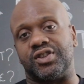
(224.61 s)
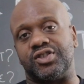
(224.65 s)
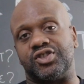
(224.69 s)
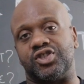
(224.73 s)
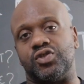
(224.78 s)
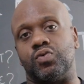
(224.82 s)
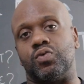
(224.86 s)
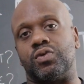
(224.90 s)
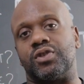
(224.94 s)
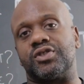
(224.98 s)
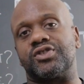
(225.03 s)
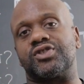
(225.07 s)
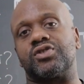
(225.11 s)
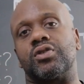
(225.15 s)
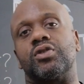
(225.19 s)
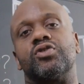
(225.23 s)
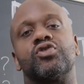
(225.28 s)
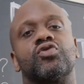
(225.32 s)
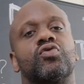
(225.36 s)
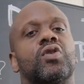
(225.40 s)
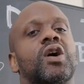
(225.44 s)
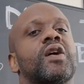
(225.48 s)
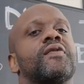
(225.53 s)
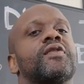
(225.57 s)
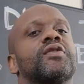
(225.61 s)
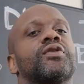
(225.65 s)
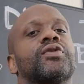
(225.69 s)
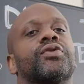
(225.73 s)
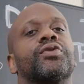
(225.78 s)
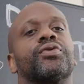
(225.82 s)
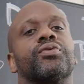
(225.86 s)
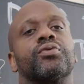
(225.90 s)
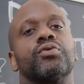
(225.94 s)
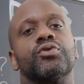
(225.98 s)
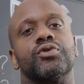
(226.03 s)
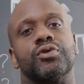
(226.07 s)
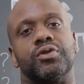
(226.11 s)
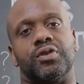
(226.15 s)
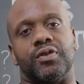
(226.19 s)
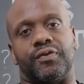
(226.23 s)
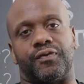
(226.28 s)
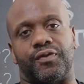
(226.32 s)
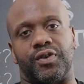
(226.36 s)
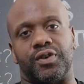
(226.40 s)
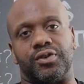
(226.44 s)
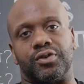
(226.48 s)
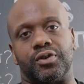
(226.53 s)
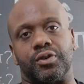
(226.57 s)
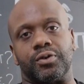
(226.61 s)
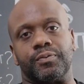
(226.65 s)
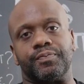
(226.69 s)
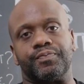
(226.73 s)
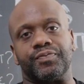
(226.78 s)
is you want to start driving through your defender.